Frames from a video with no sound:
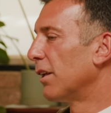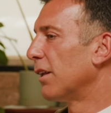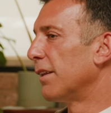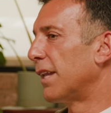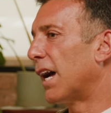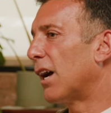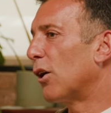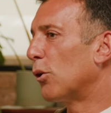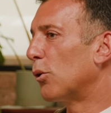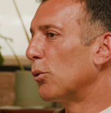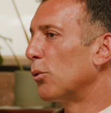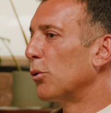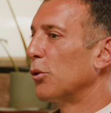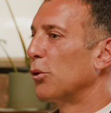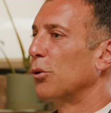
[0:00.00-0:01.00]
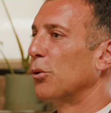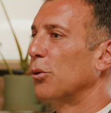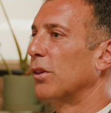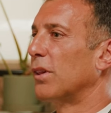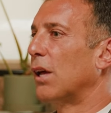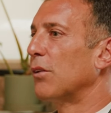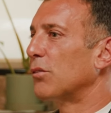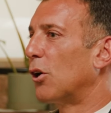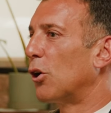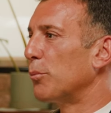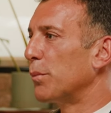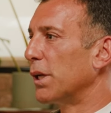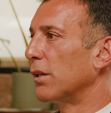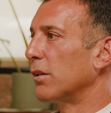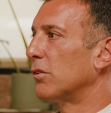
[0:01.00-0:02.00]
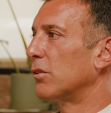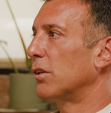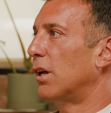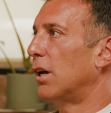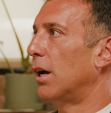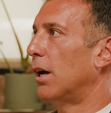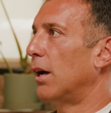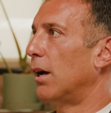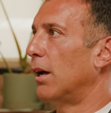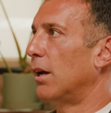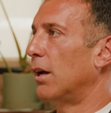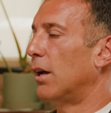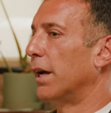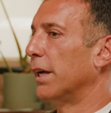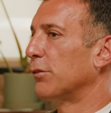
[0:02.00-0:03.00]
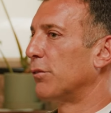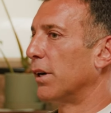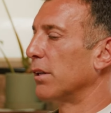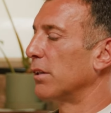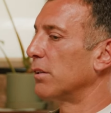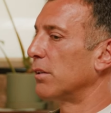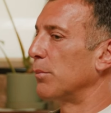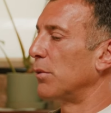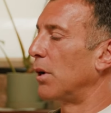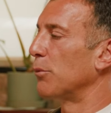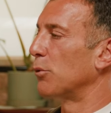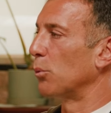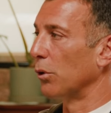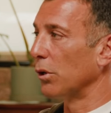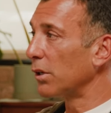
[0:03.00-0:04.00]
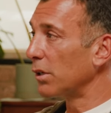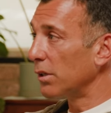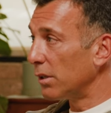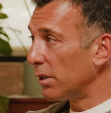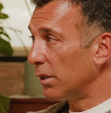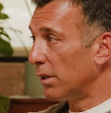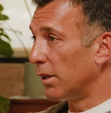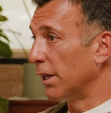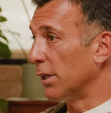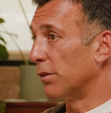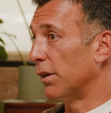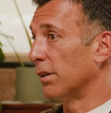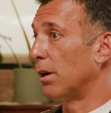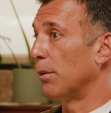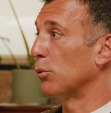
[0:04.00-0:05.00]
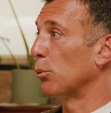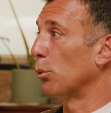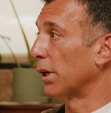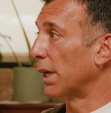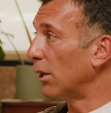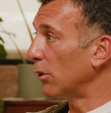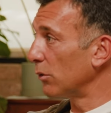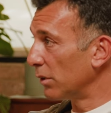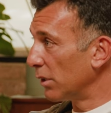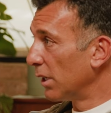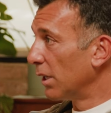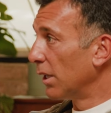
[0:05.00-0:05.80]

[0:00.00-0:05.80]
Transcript: Now, lifestyle means I need to find some time to work, I need to find time to work out,